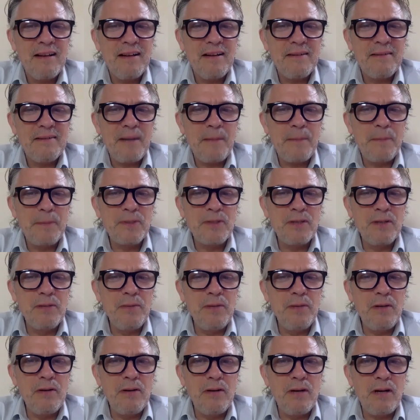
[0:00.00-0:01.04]
I presume
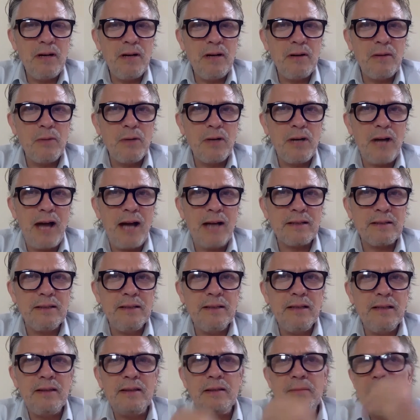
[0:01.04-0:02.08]
you were acting
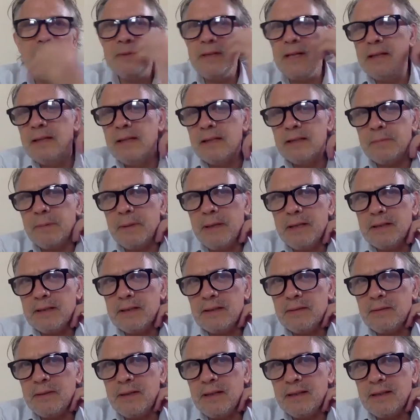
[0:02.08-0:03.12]
in them in these plays as
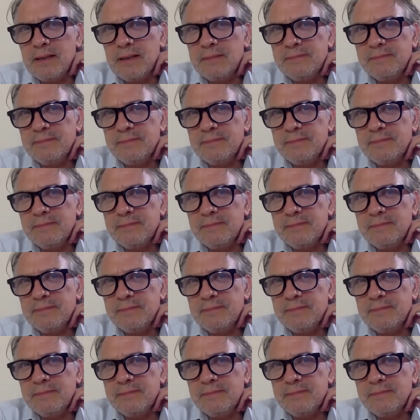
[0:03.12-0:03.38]
well, then.